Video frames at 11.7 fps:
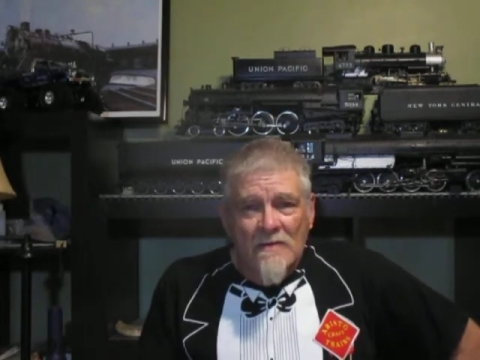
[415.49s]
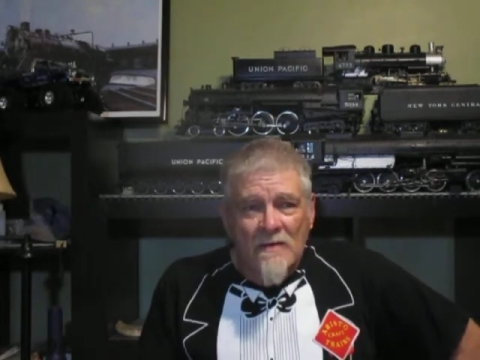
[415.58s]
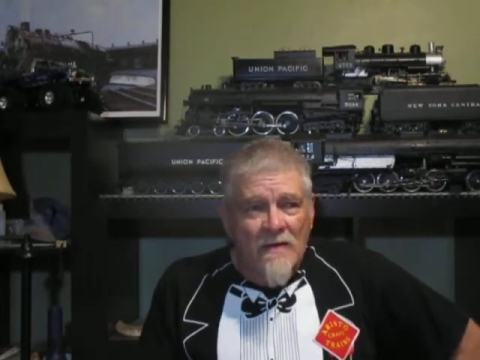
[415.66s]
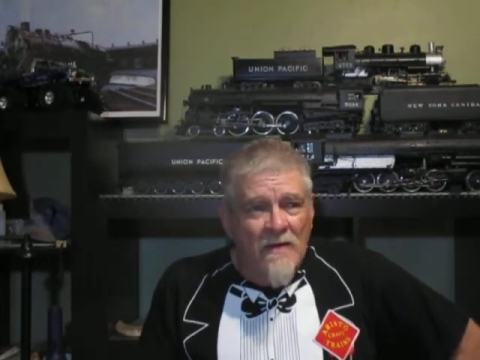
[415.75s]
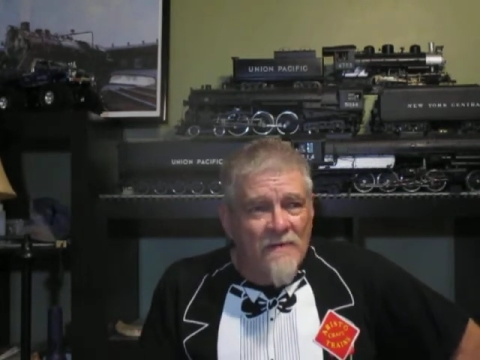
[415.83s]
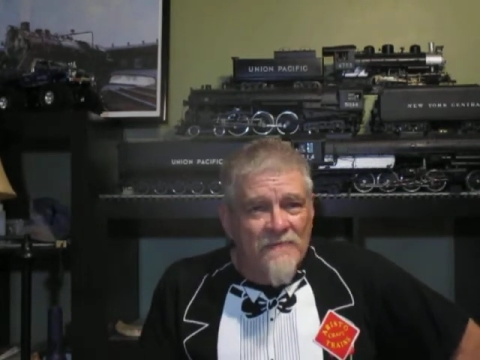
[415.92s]

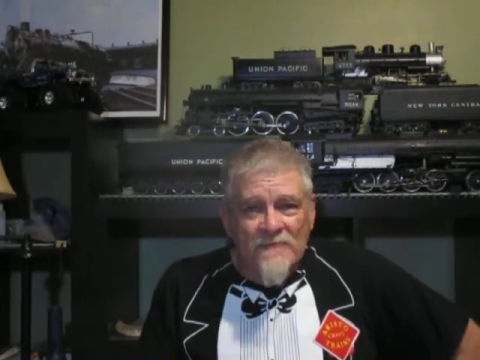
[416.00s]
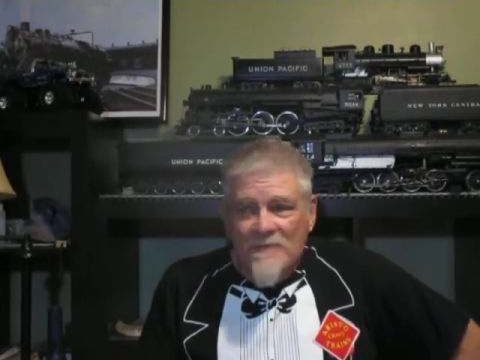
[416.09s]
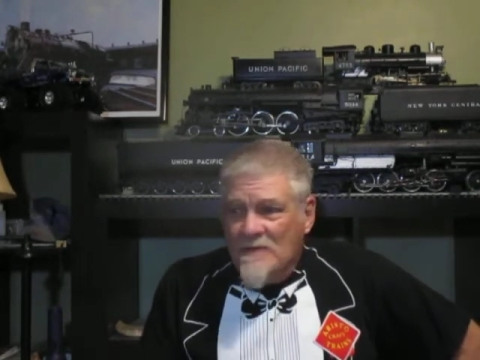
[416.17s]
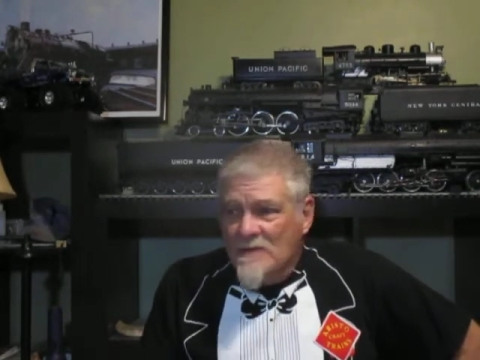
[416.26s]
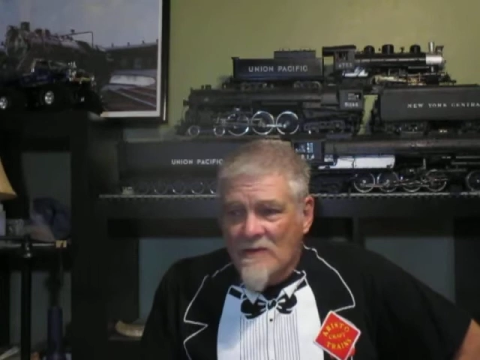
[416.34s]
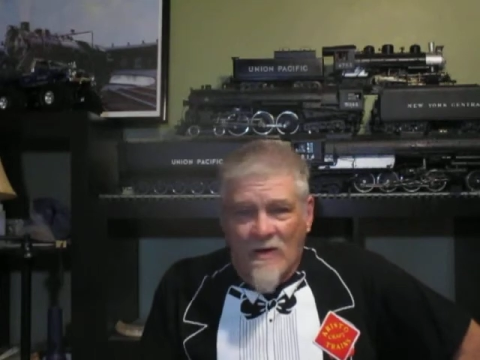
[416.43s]
uh,
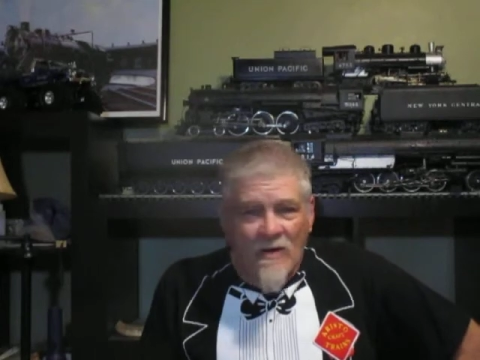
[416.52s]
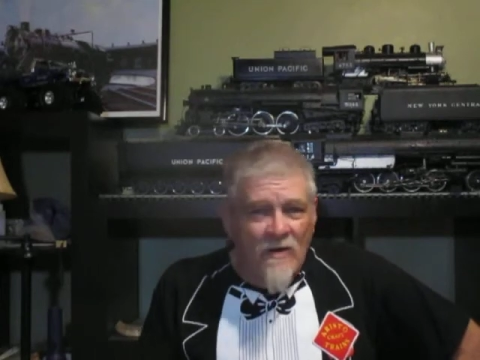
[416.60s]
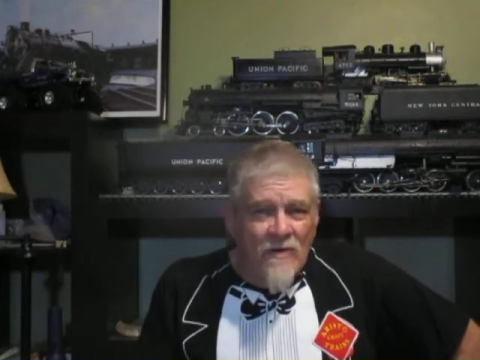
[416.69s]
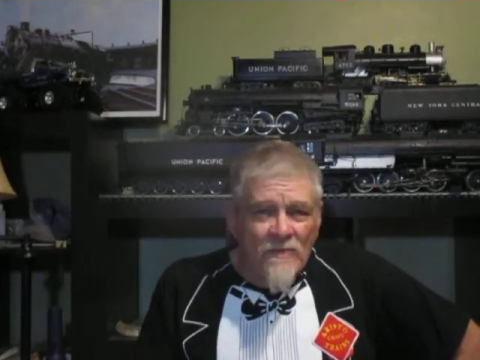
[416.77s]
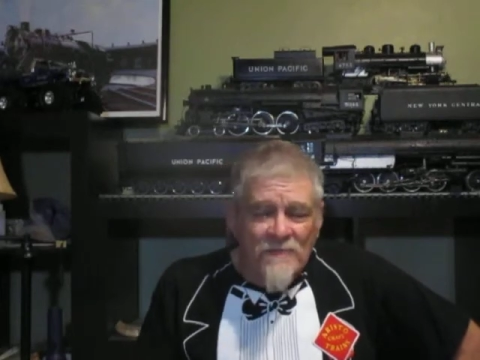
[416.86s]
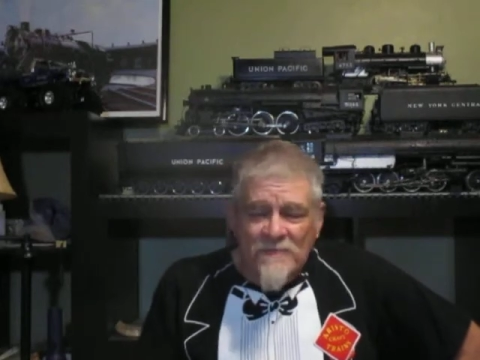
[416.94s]
seeing
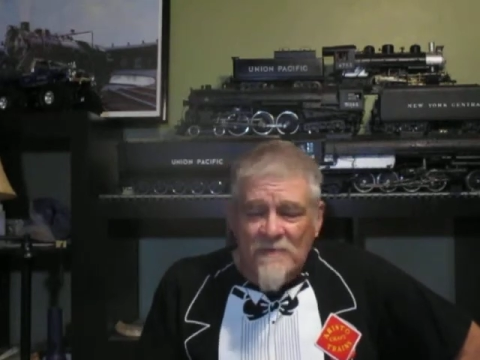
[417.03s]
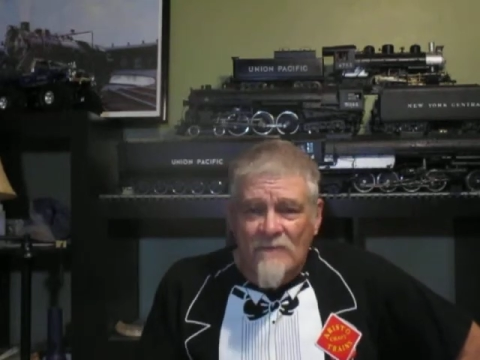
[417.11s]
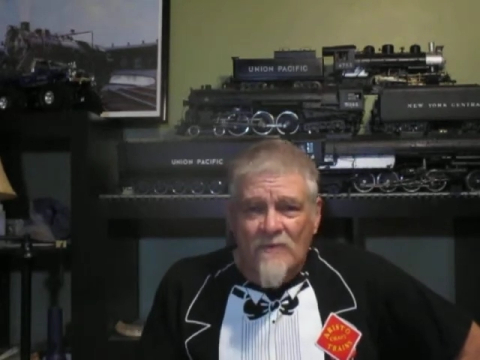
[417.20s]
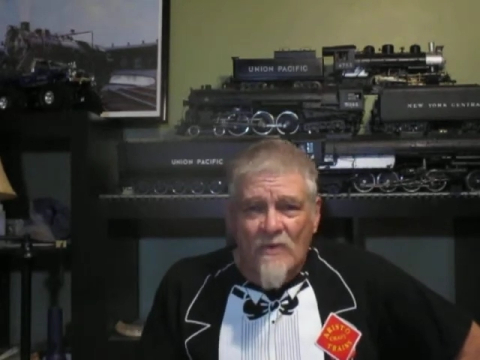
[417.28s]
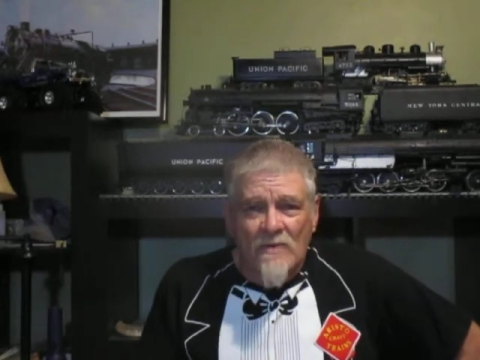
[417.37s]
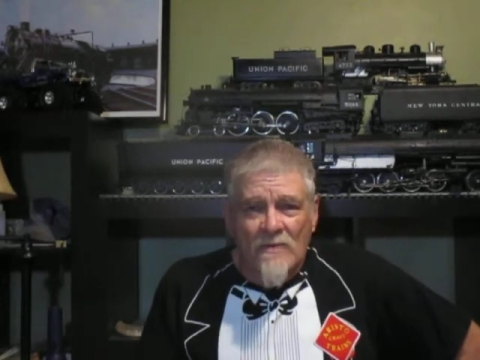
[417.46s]
all the
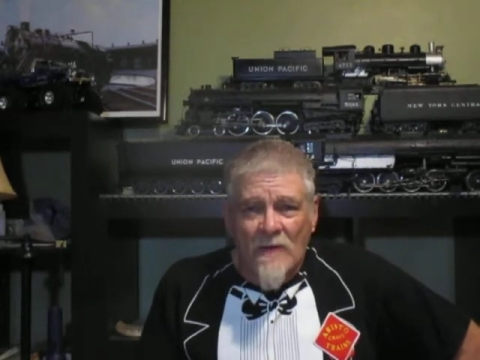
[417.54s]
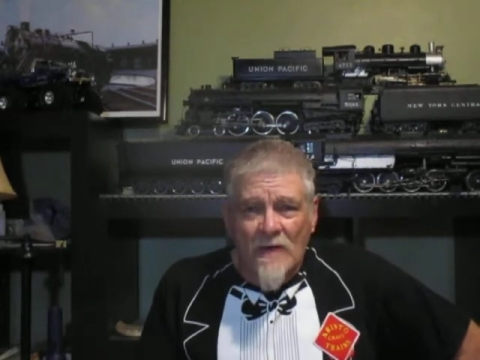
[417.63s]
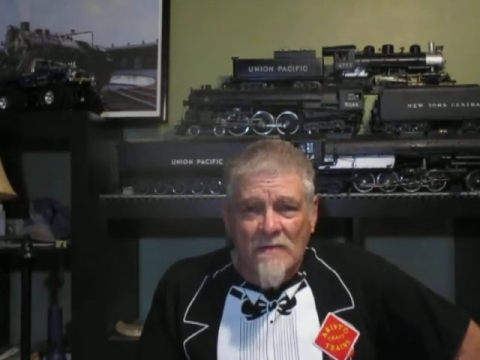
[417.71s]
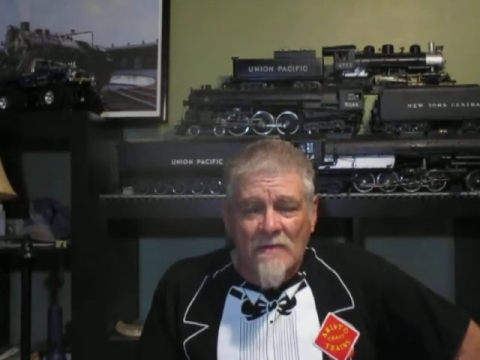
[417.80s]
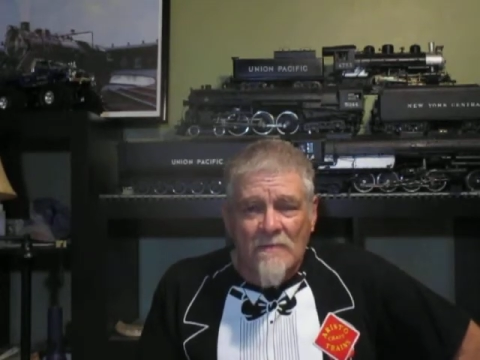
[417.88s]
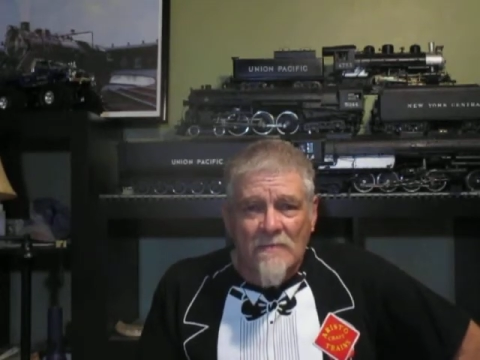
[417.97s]
stuff going
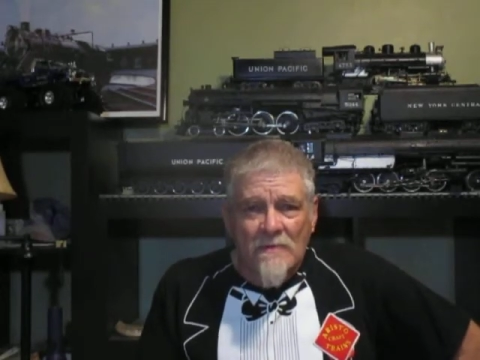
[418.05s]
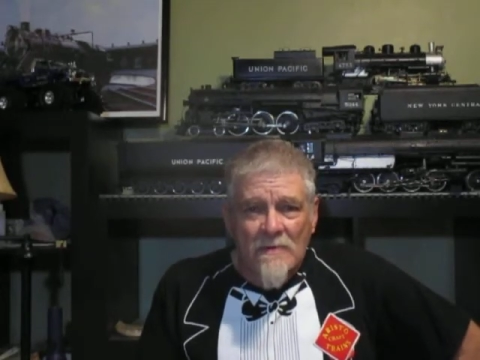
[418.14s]
around him.